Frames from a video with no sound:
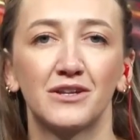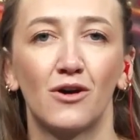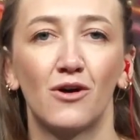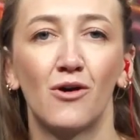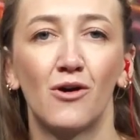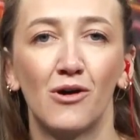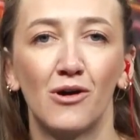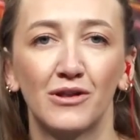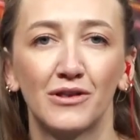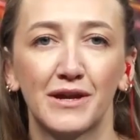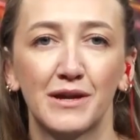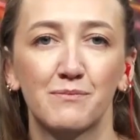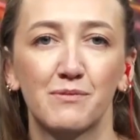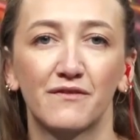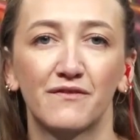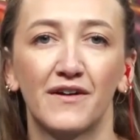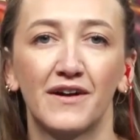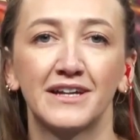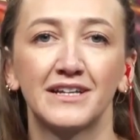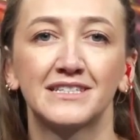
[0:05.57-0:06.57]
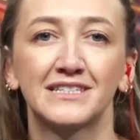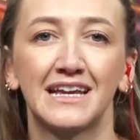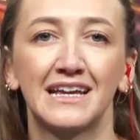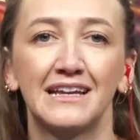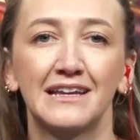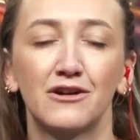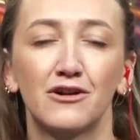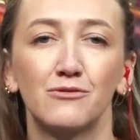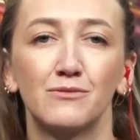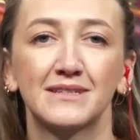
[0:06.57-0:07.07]
all. They provide
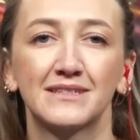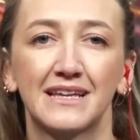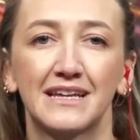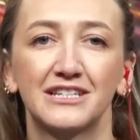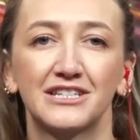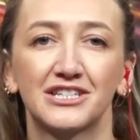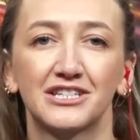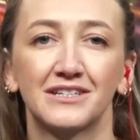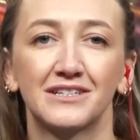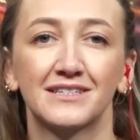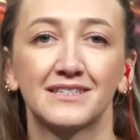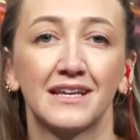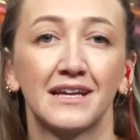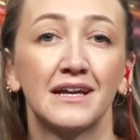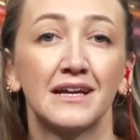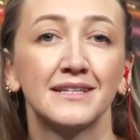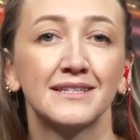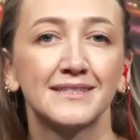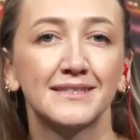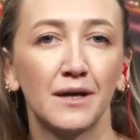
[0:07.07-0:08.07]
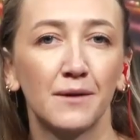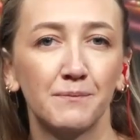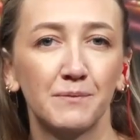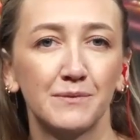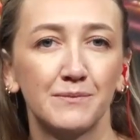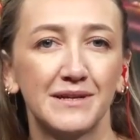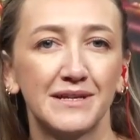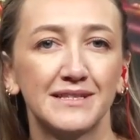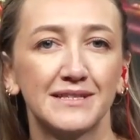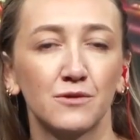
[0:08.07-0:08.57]
daily home essentials,
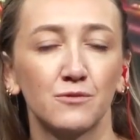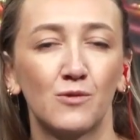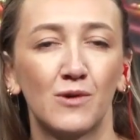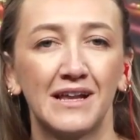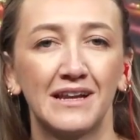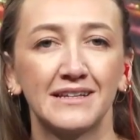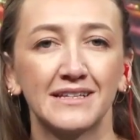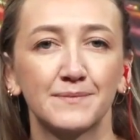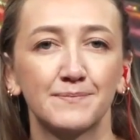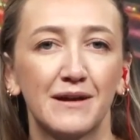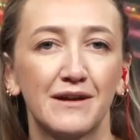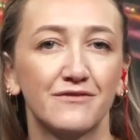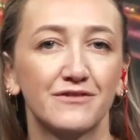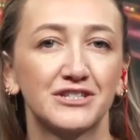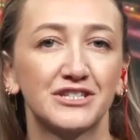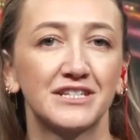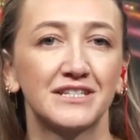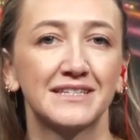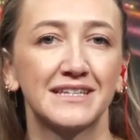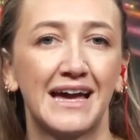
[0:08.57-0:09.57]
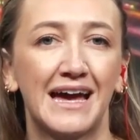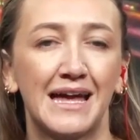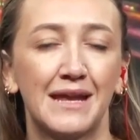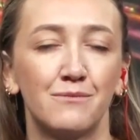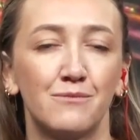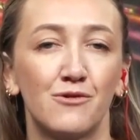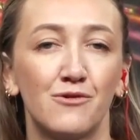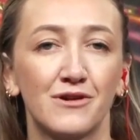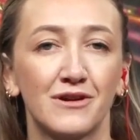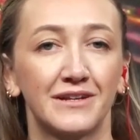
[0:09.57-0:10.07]
supplements, wellness beverages, and
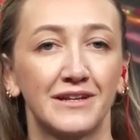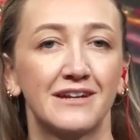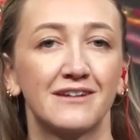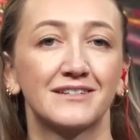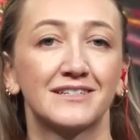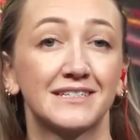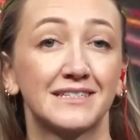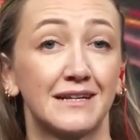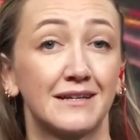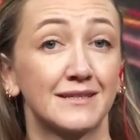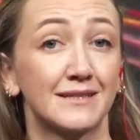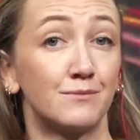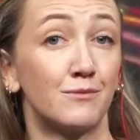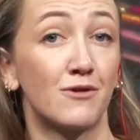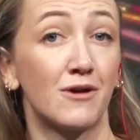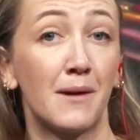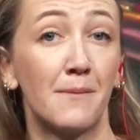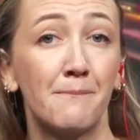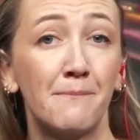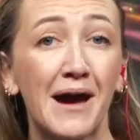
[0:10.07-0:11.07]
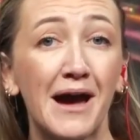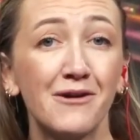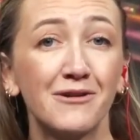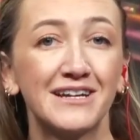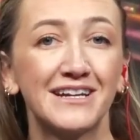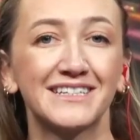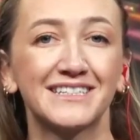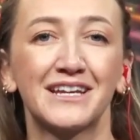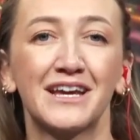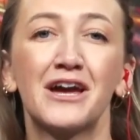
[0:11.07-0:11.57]
more. And here to tell us more about
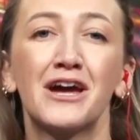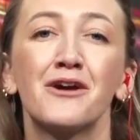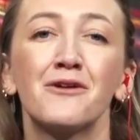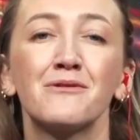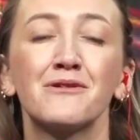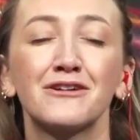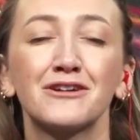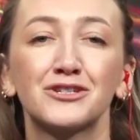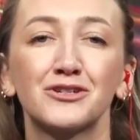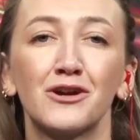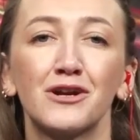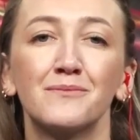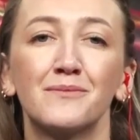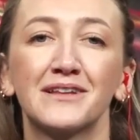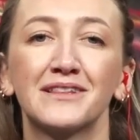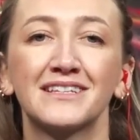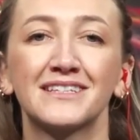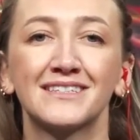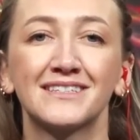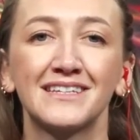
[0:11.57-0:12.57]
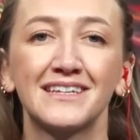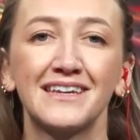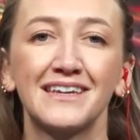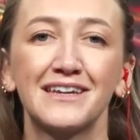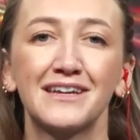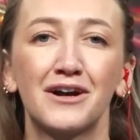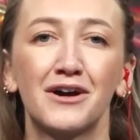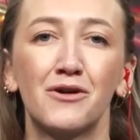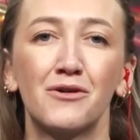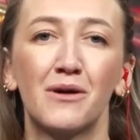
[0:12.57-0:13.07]
it, we are joined by the
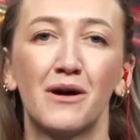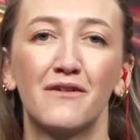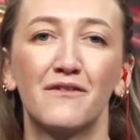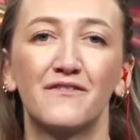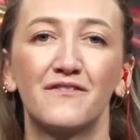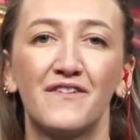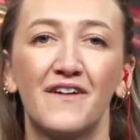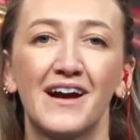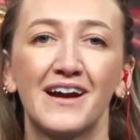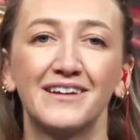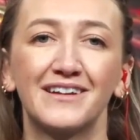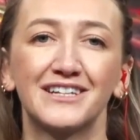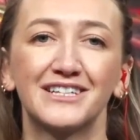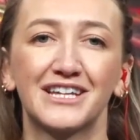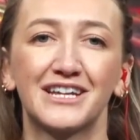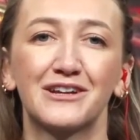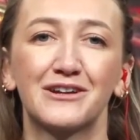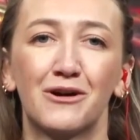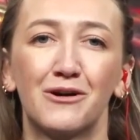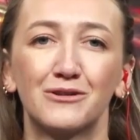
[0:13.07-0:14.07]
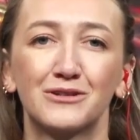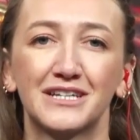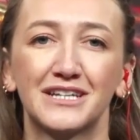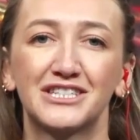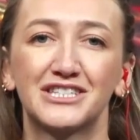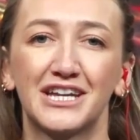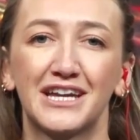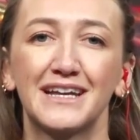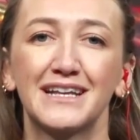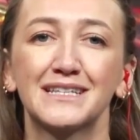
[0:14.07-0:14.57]
CEO of Fine Hygienic Holding,
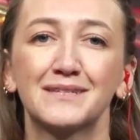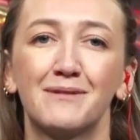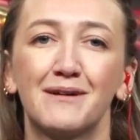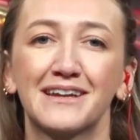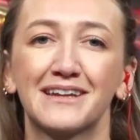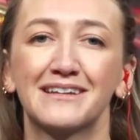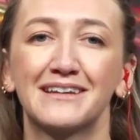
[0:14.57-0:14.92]
James Michael